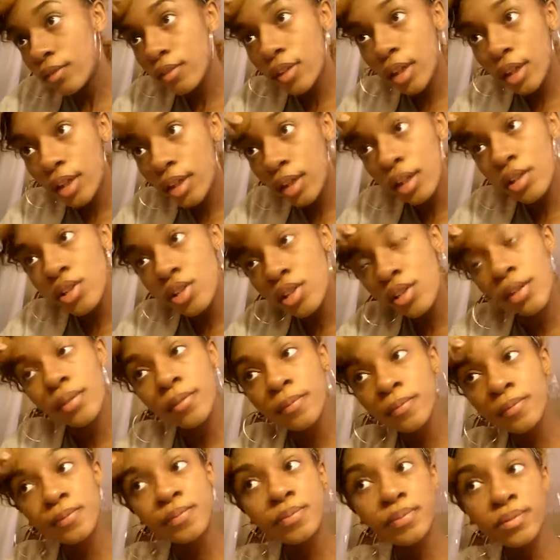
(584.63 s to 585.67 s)
foundation.
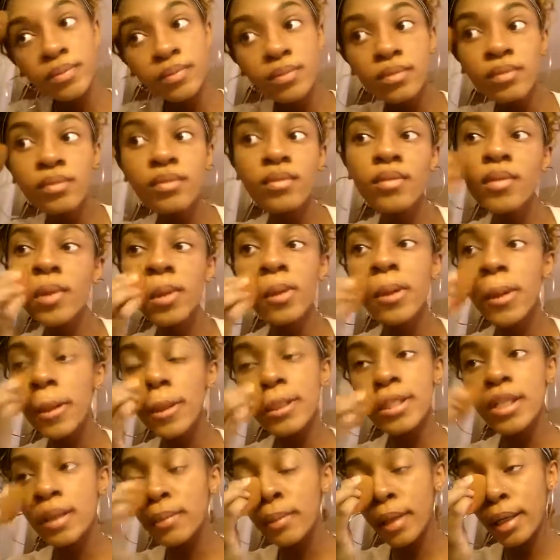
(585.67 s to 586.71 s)
It
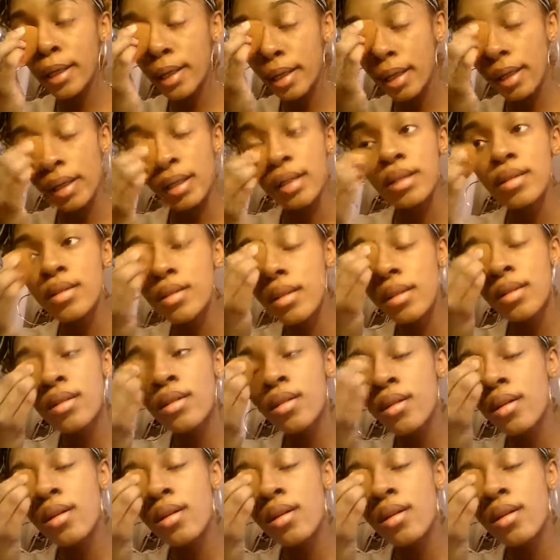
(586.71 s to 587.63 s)
seems like it's